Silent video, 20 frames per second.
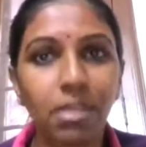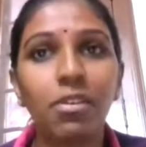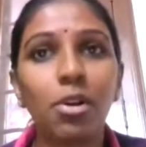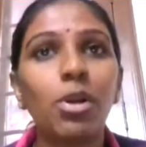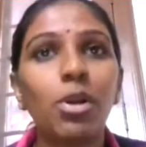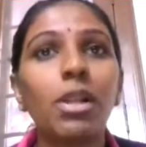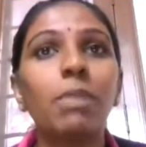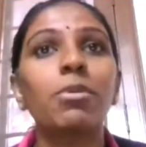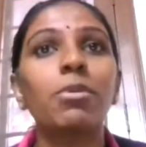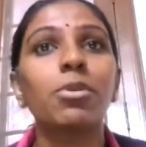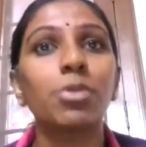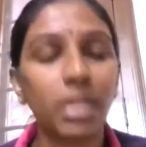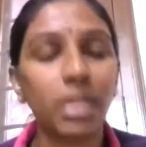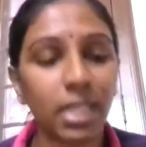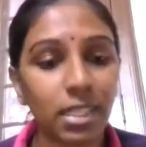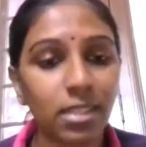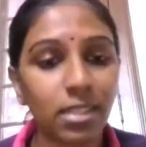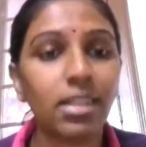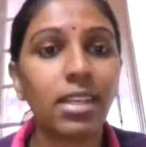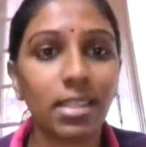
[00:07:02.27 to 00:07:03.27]
We're not able to
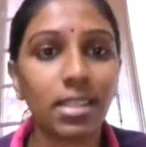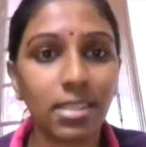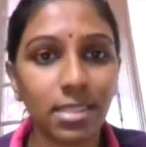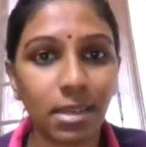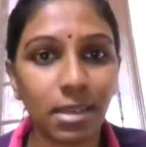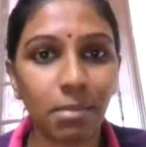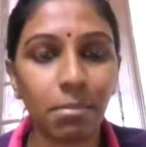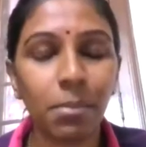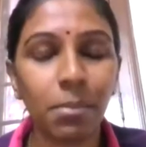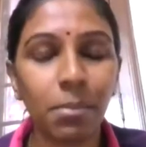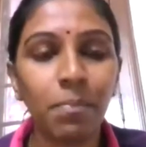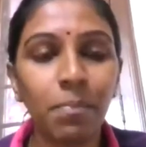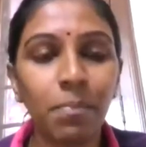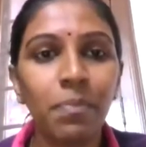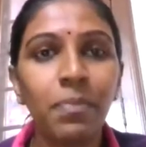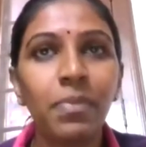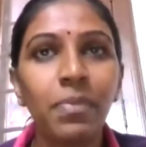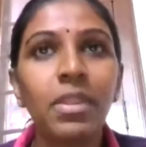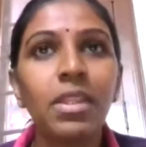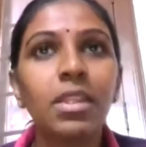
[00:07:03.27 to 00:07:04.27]
take the next step.
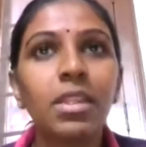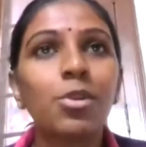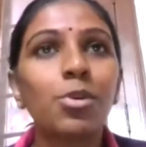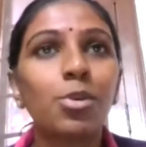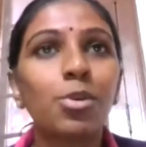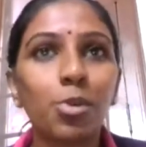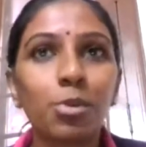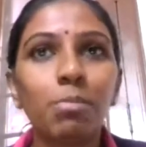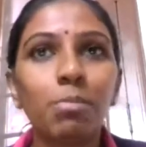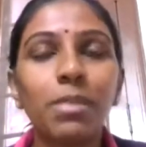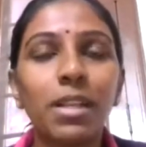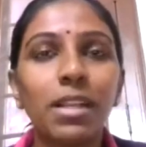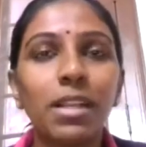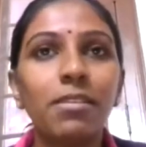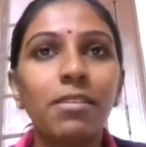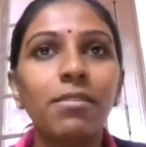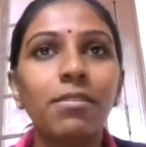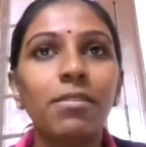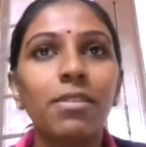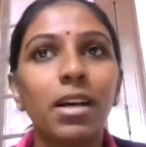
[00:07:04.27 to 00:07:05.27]
You don't
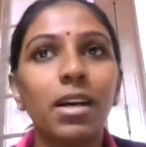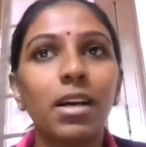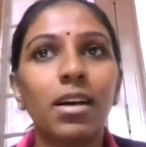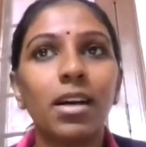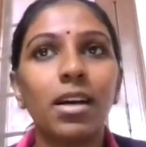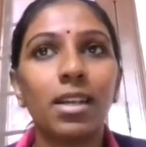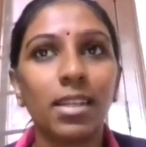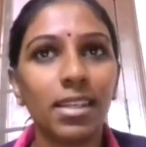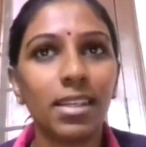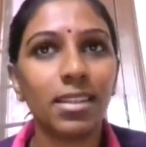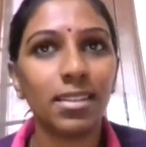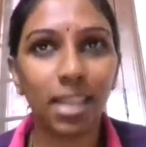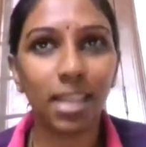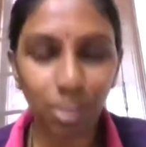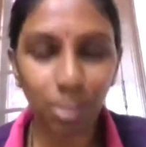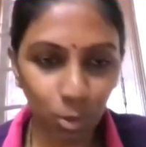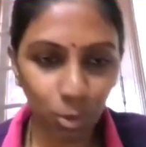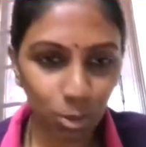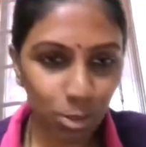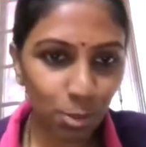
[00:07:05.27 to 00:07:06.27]
believe? Again,
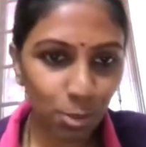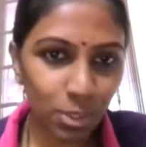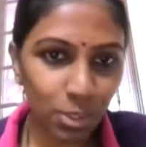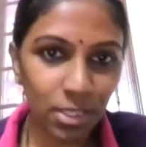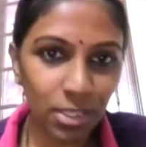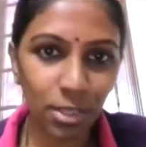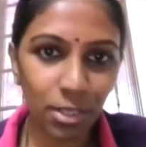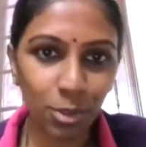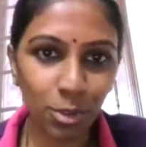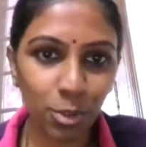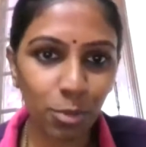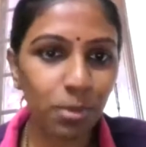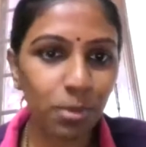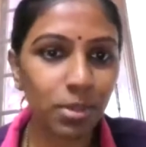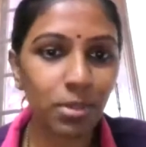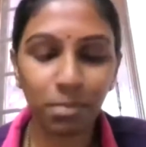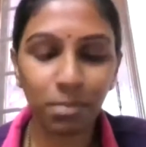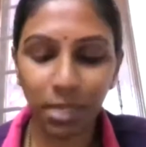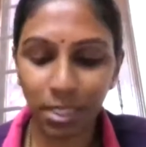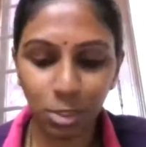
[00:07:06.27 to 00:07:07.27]
that also was in
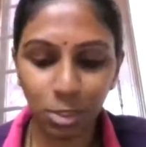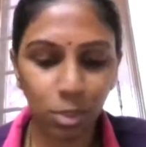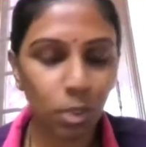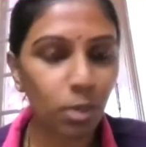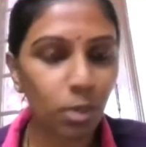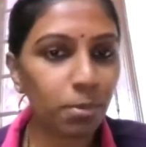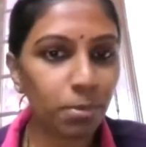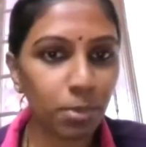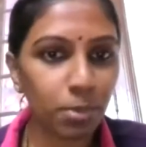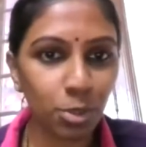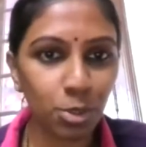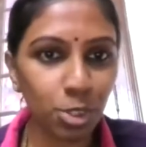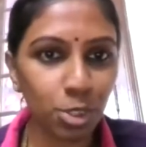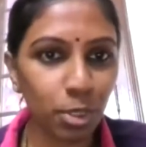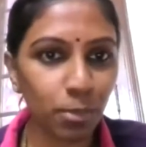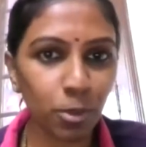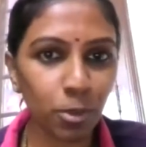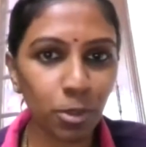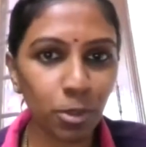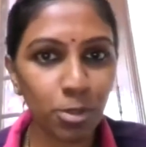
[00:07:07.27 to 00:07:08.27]
October. My job, new
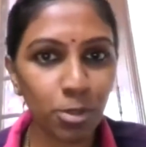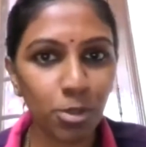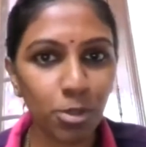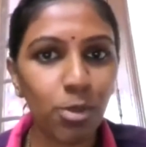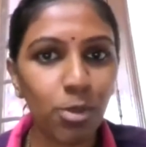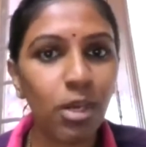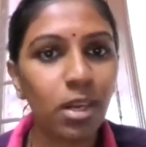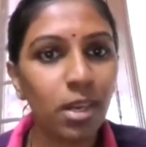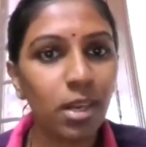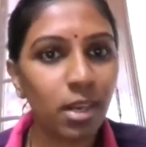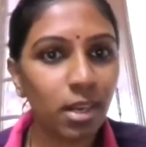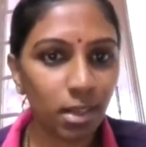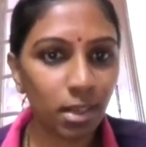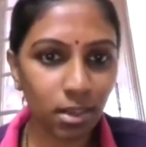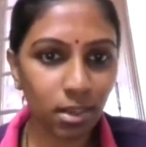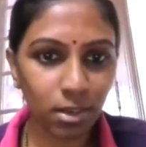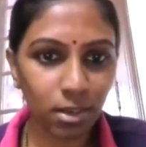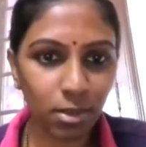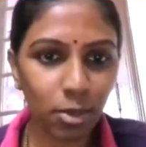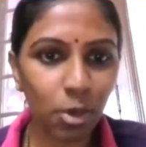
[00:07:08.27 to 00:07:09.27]
job also
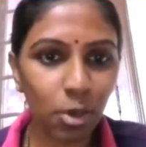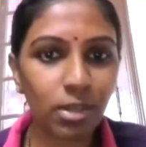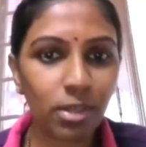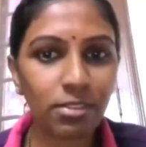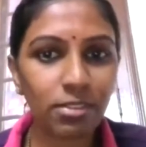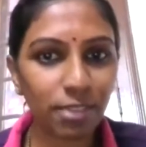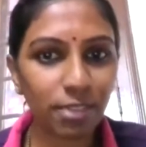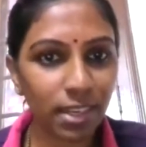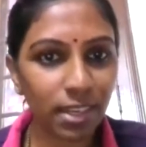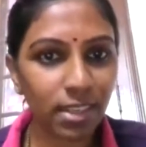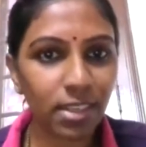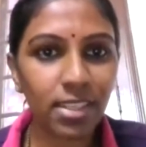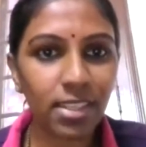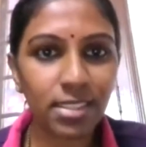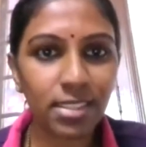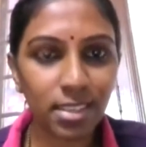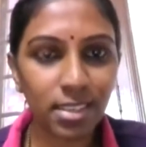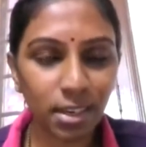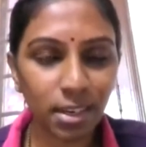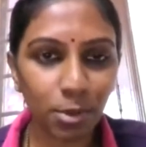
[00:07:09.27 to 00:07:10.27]
got
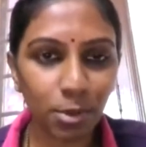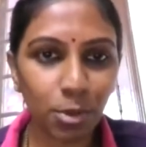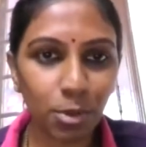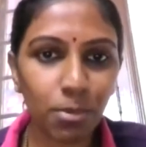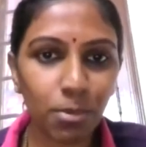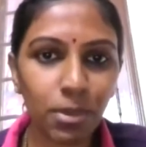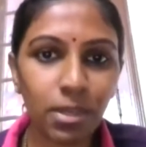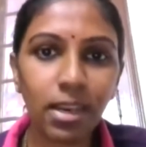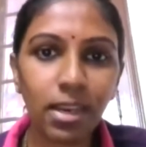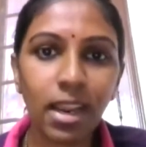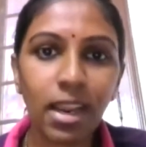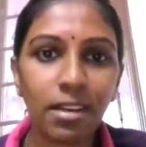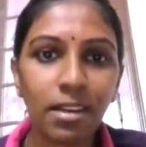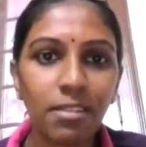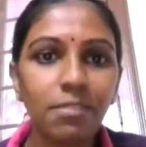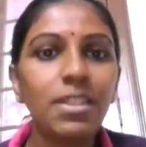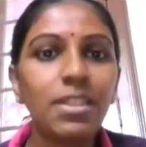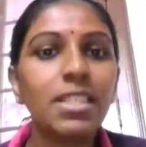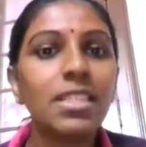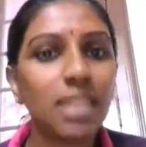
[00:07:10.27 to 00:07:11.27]
finalized in October.
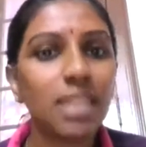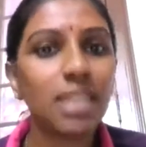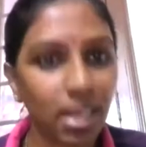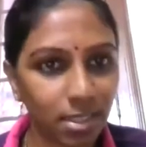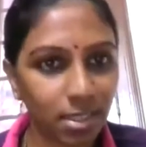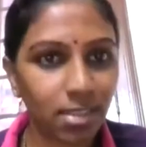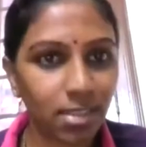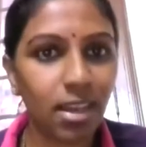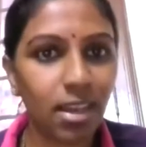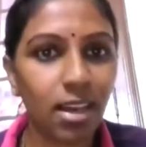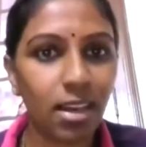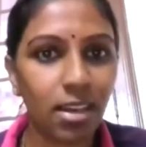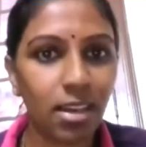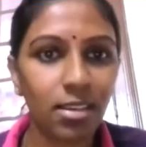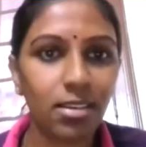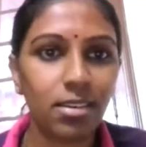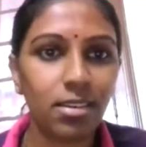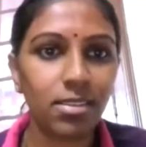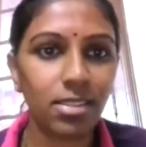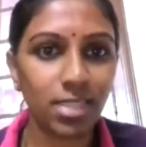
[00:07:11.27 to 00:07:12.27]
And we started
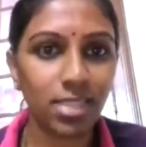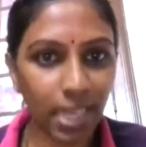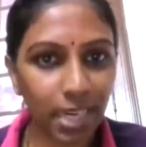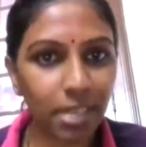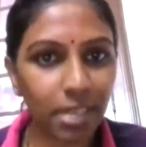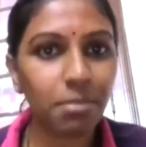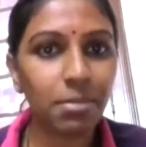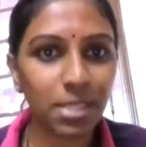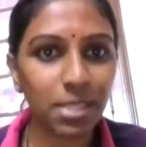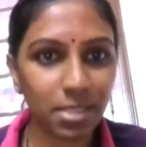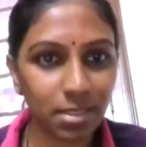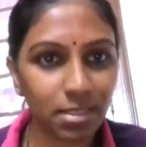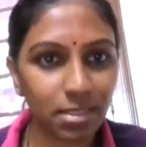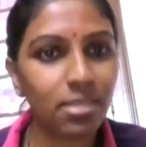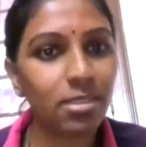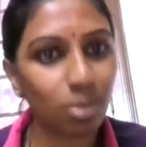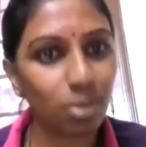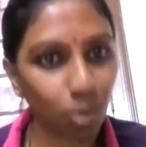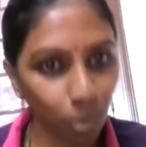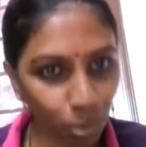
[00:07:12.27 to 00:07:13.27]
our chat
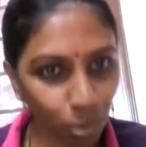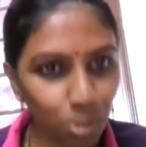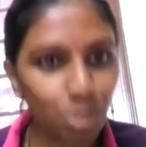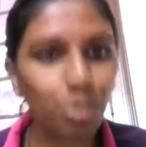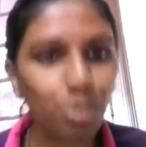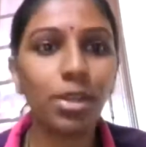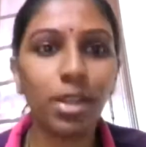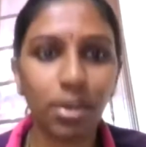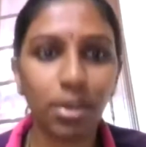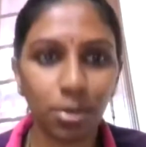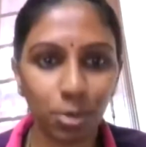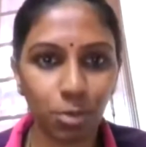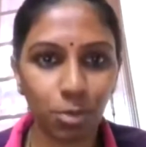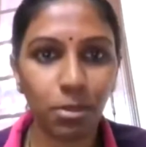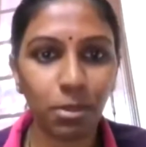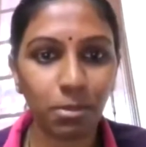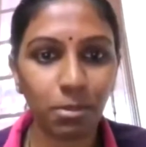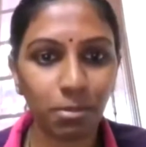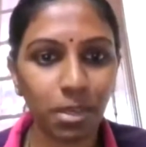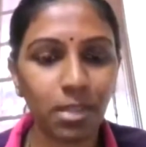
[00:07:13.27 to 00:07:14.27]
business also in
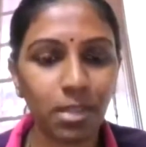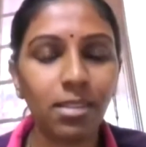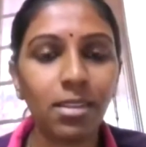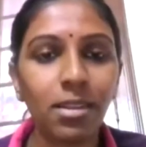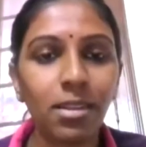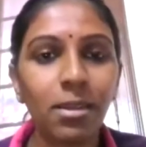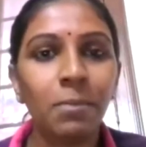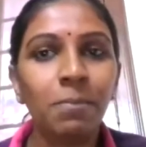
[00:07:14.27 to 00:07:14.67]
October month.